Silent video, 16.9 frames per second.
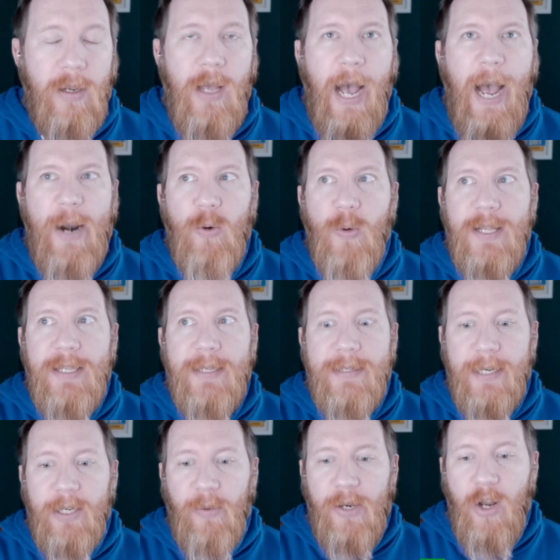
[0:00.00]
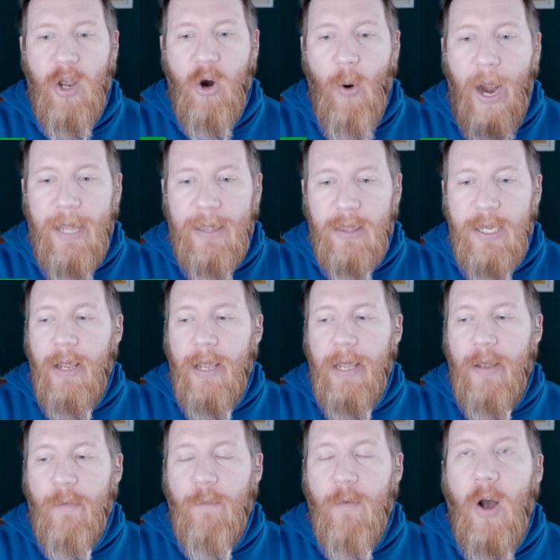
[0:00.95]
I don't necessarily know. I think
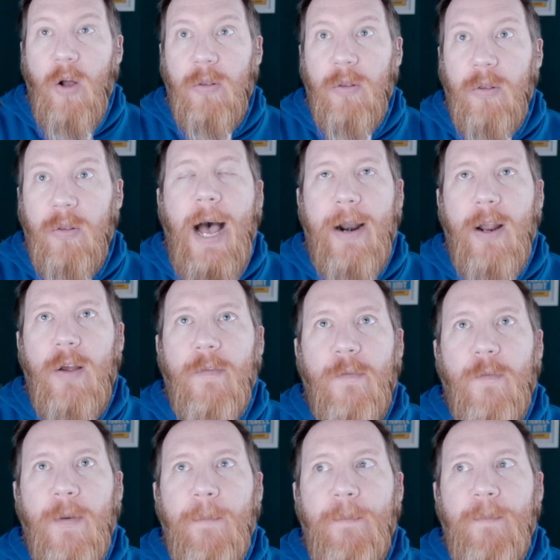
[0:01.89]
if a lot of